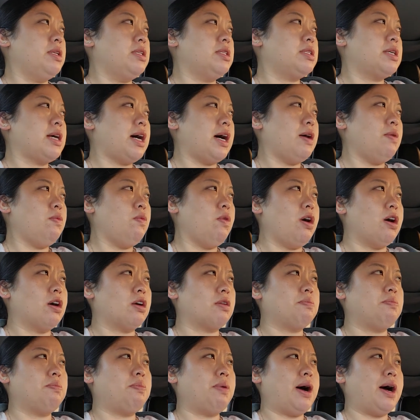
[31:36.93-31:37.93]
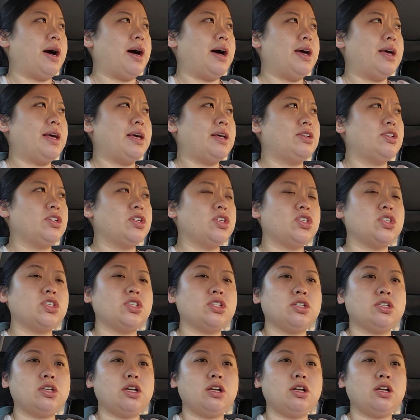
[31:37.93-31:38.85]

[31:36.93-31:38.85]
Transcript: This guy walked by and just